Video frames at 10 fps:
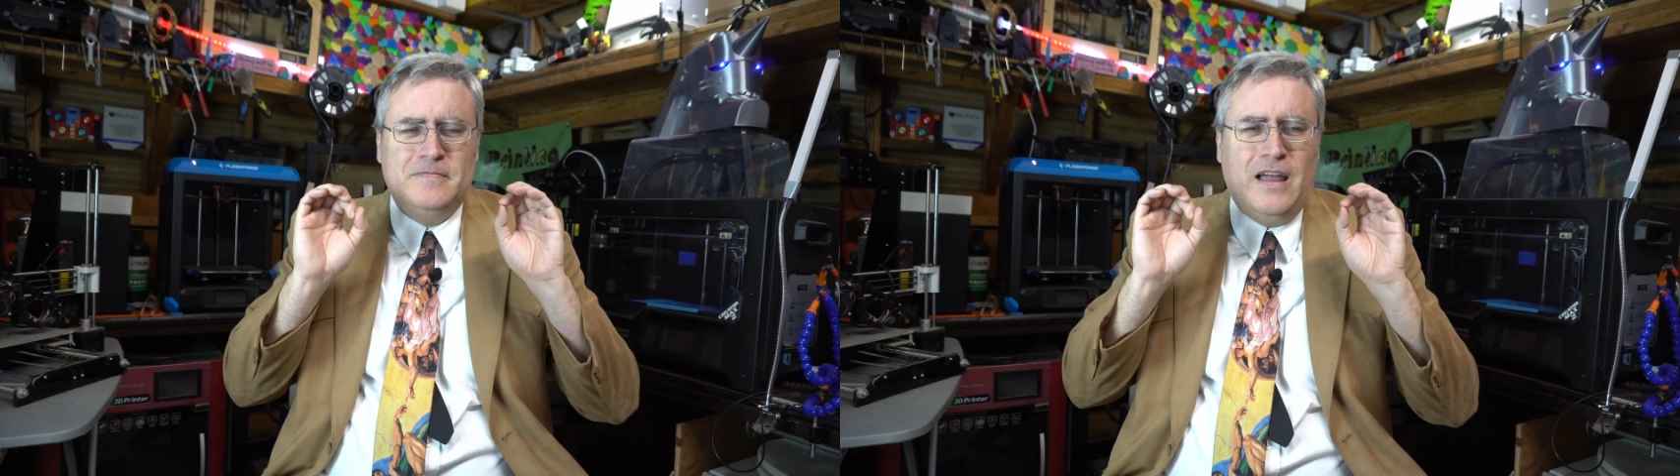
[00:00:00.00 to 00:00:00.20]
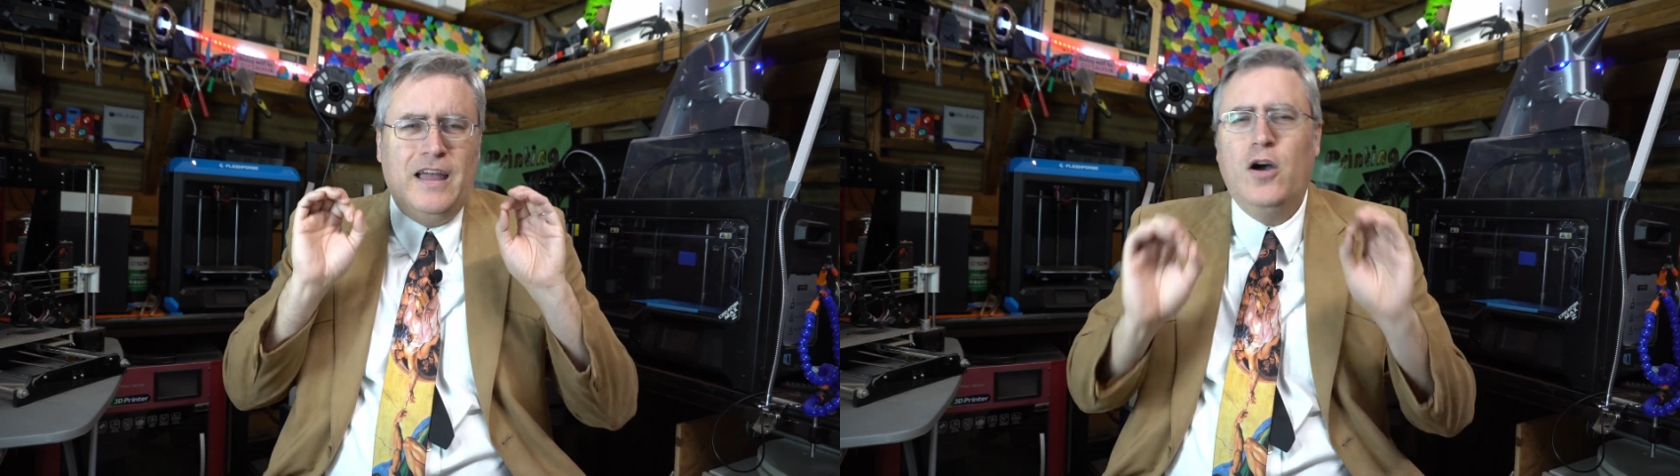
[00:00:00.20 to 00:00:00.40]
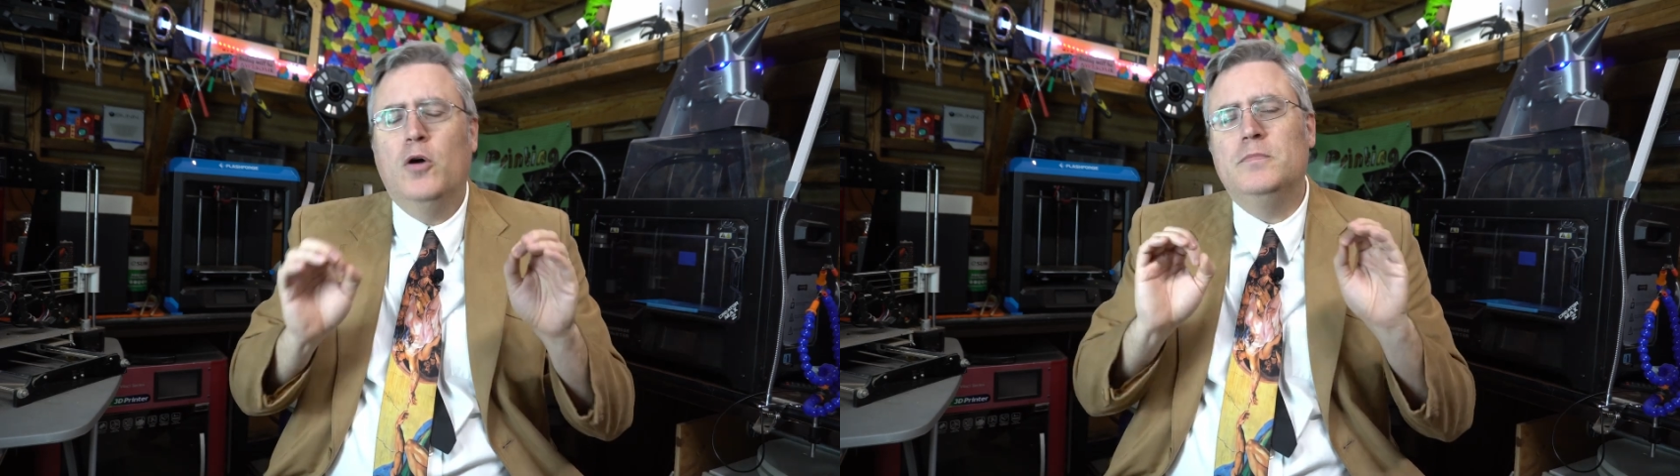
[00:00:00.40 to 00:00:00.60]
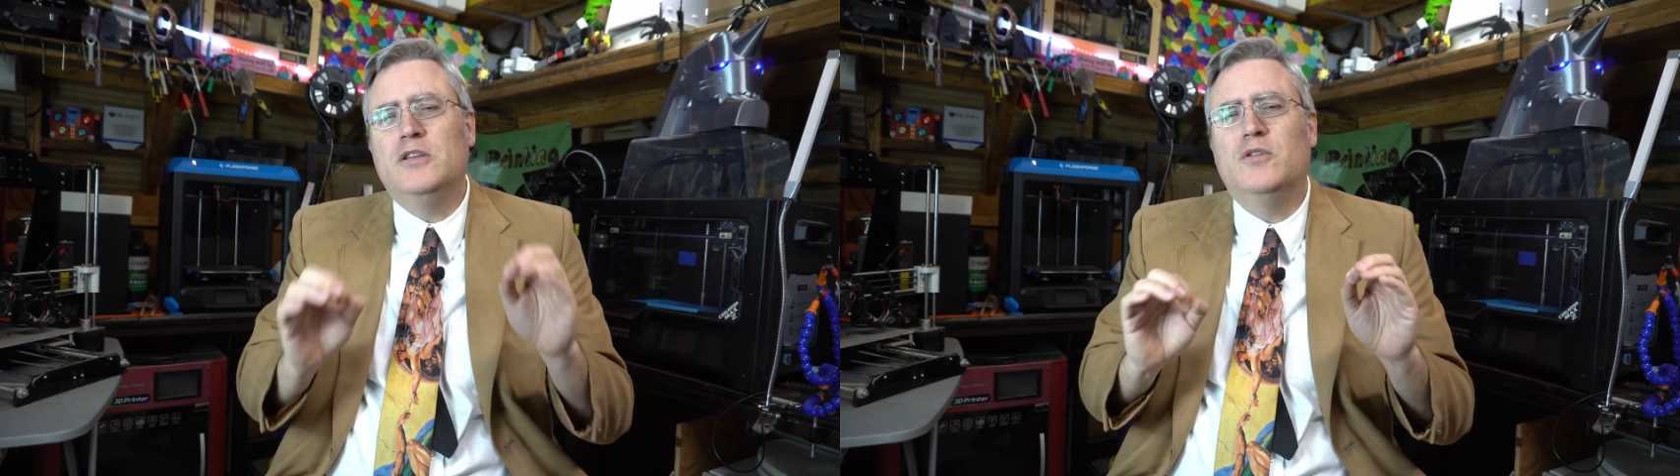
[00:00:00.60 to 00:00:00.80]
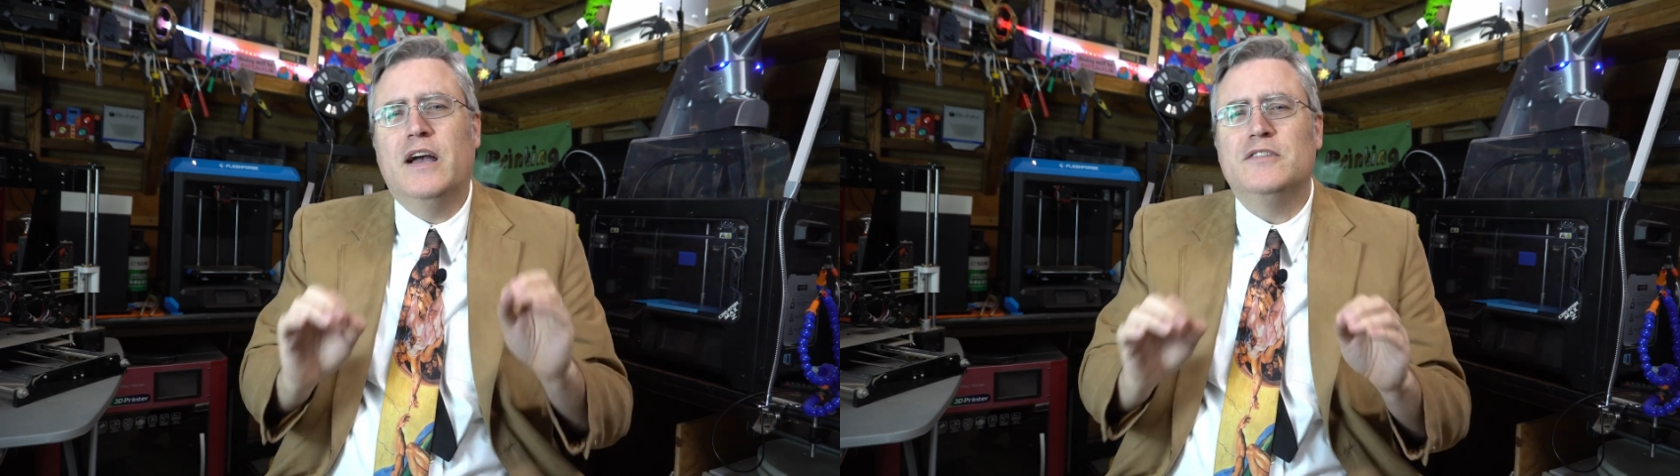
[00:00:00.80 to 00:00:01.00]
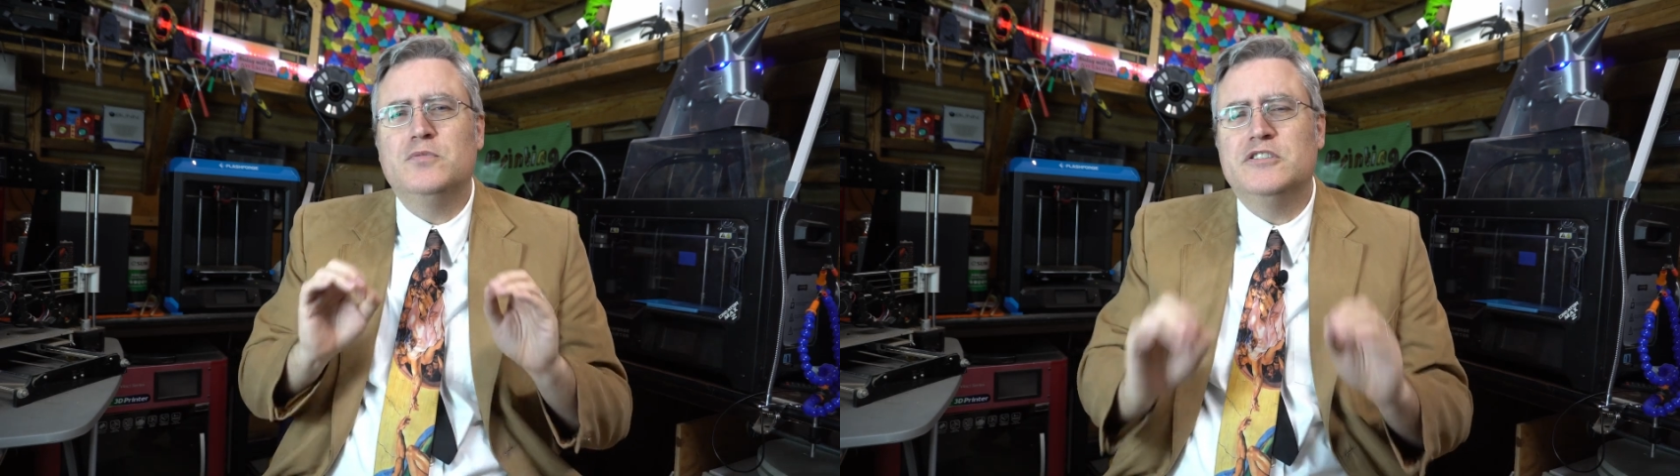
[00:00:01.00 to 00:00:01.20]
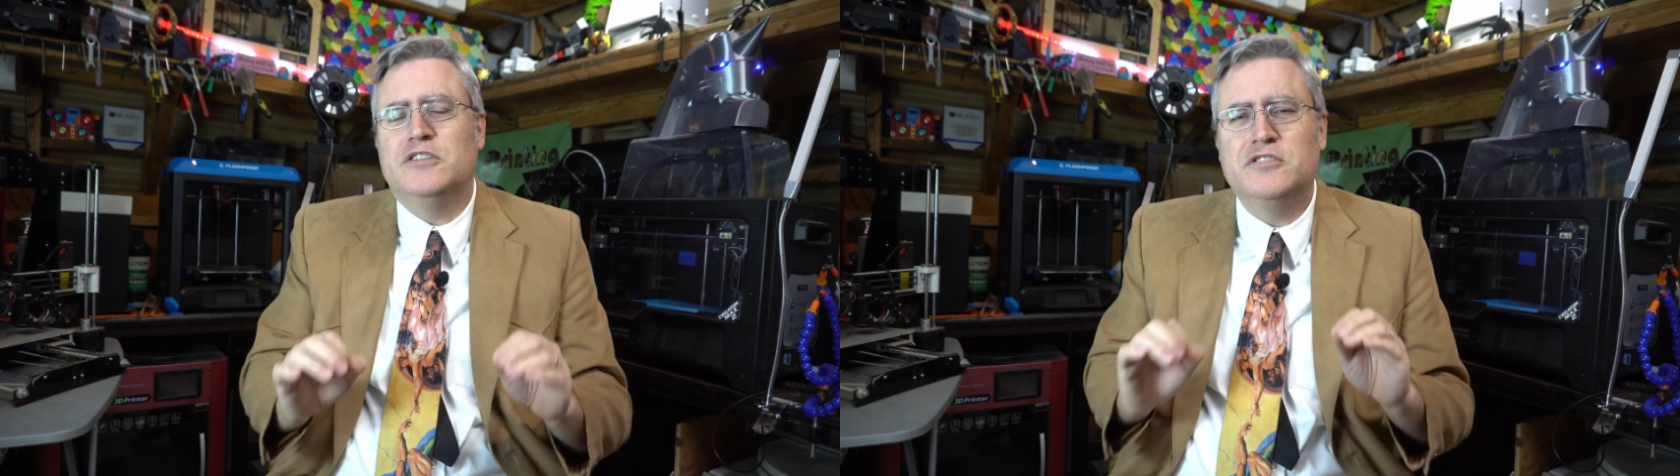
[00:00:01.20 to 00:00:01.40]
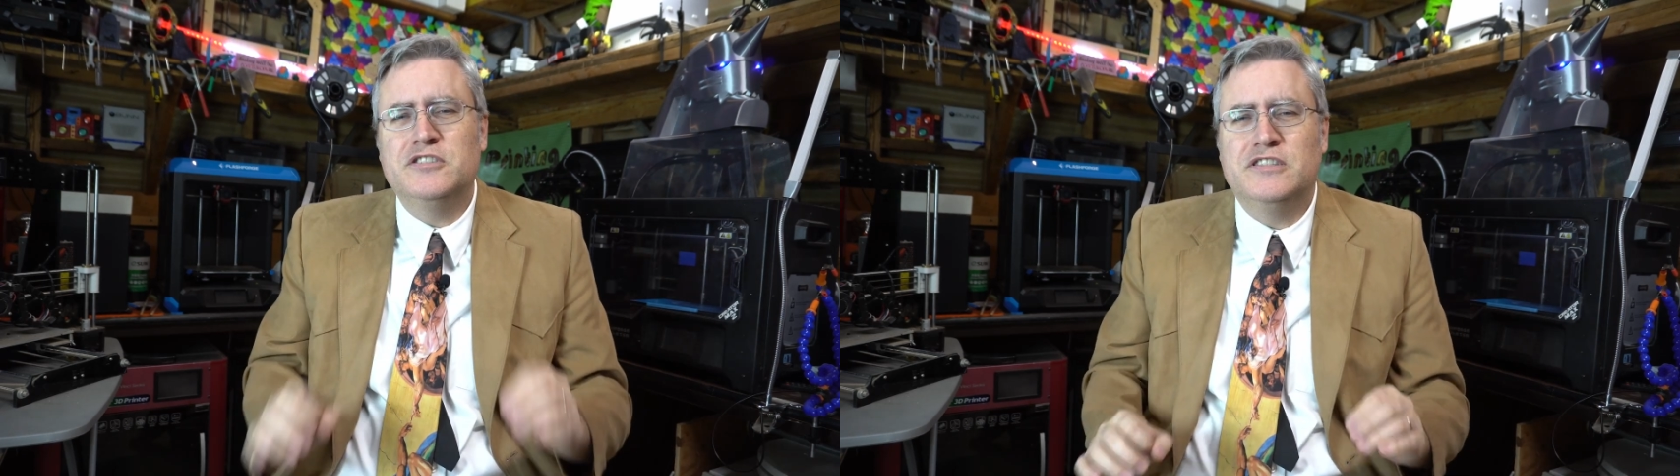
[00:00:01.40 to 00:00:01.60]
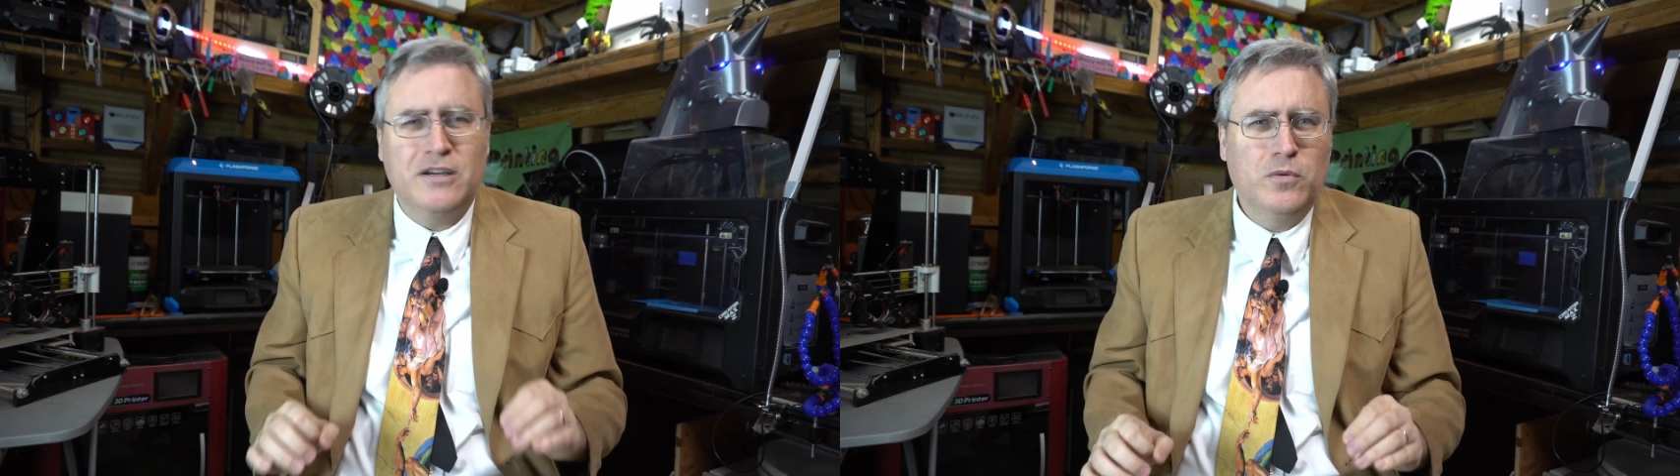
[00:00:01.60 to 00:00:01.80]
I hope that you guys will still stick